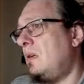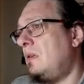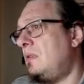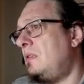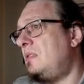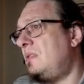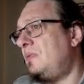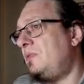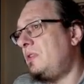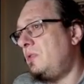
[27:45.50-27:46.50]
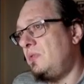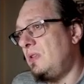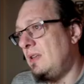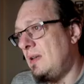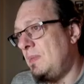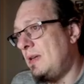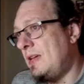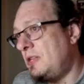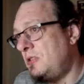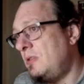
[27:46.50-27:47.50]
This is for using the
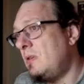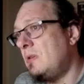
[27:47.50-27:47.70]
application.